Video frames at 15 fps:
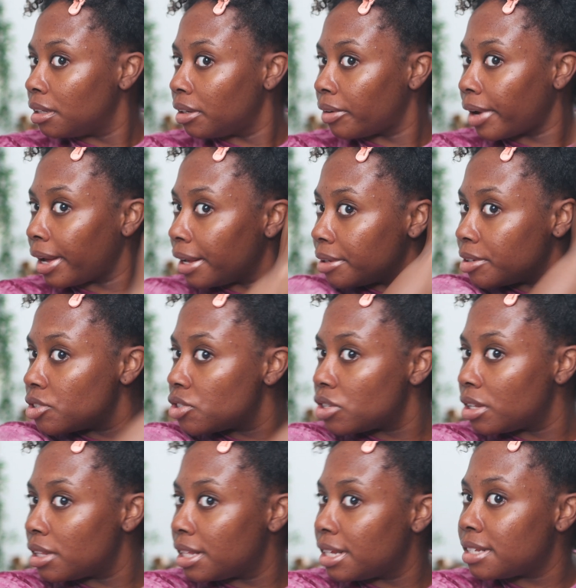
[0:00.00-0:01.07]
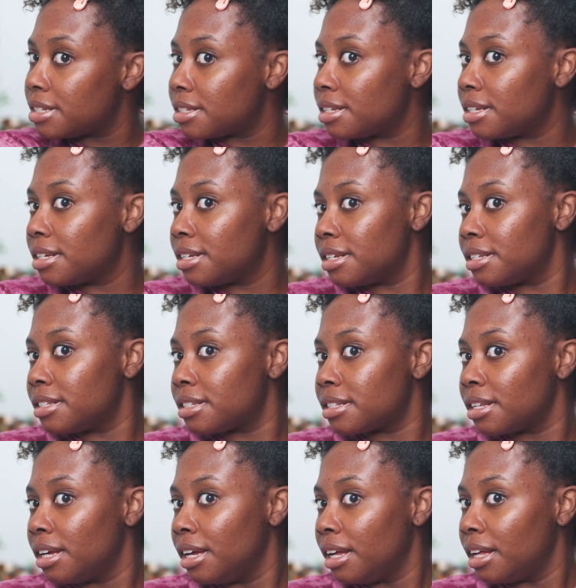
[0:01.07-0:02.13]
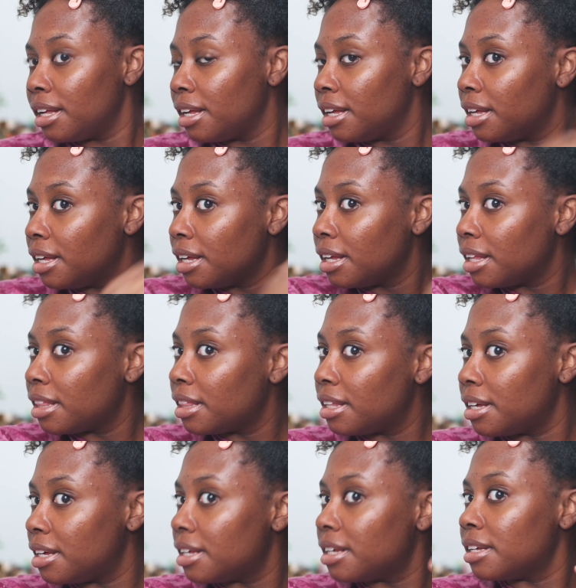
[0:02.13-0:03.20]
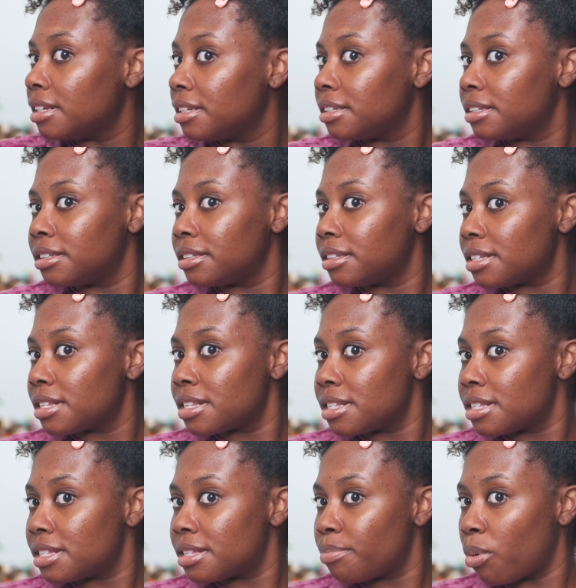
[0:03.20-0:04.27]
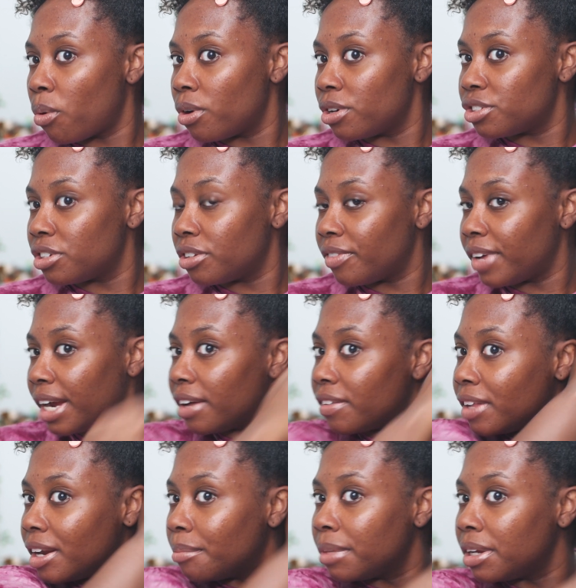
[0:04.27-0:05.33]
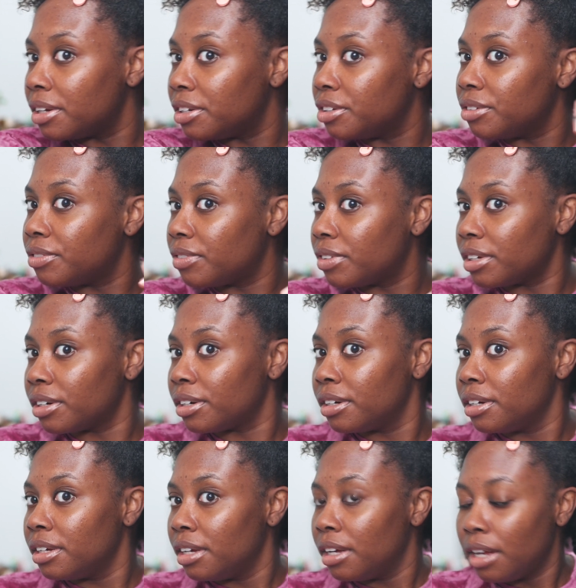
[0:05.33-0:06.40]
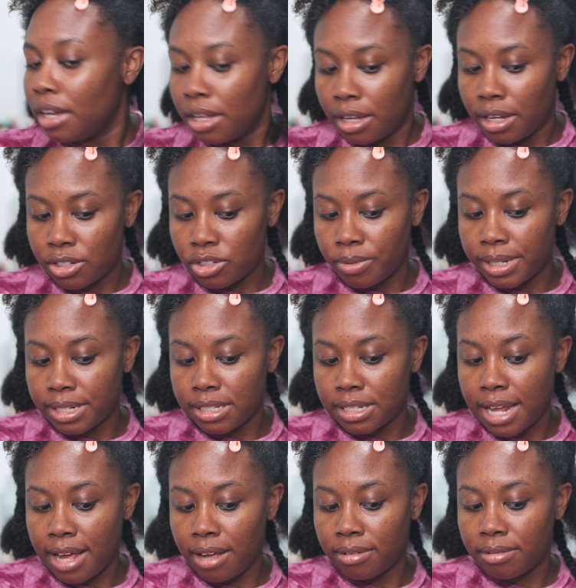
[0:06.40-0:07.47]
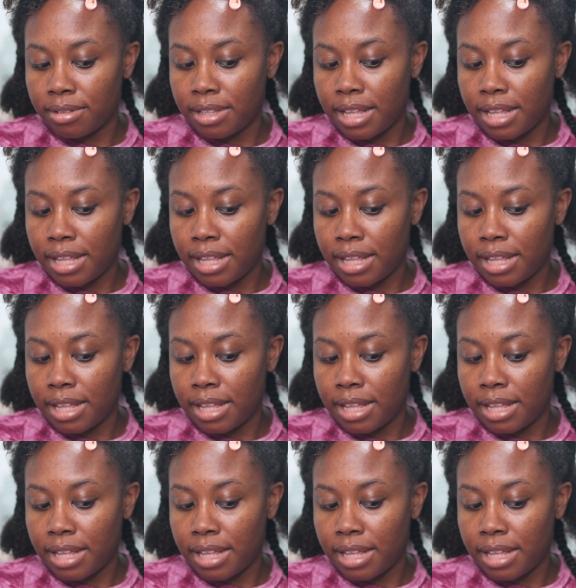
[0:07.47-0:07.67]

Okay, so this is the portion of hair that I'm gonna do for a twist now.